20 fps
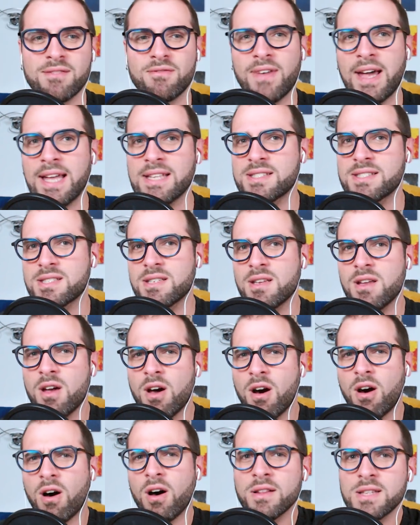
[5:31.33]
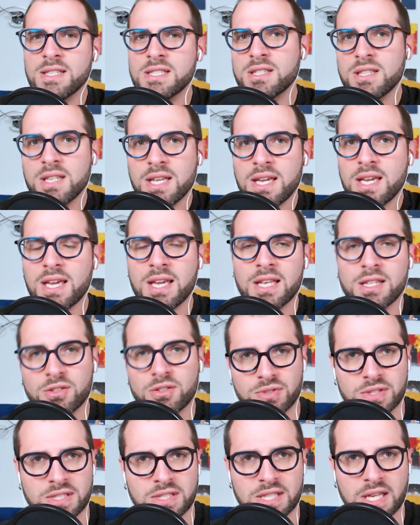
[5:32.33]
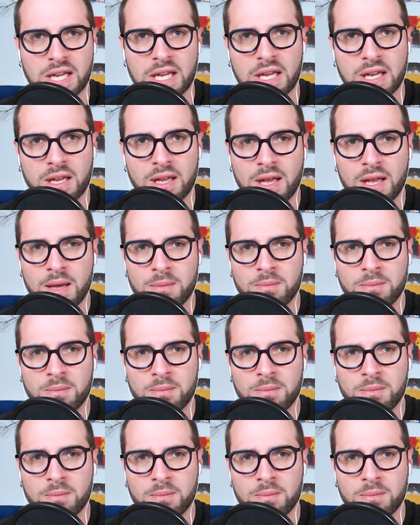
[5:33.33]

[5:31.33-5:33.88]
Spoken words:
That's honestly interesting,